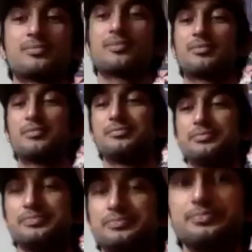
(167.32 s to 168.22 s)

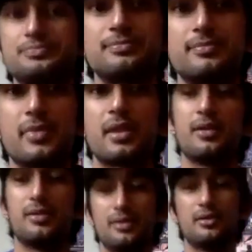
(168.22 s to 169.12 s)
Siakam or more
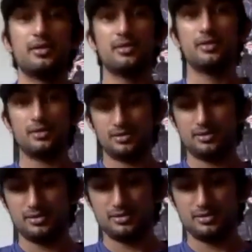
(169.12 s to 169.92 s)
than I trust